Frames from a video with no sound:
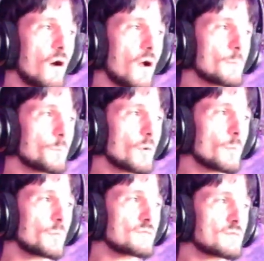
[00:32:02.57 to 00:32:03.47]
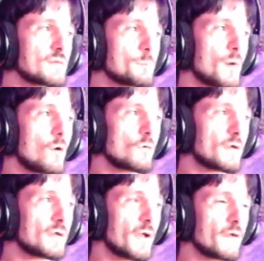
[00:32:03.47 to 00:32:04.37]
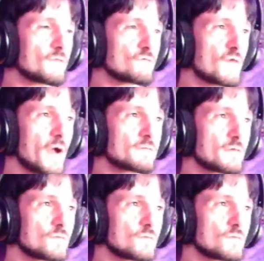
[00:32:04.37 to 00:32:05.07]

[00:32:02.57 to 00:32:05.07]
on purposely poking at the fact that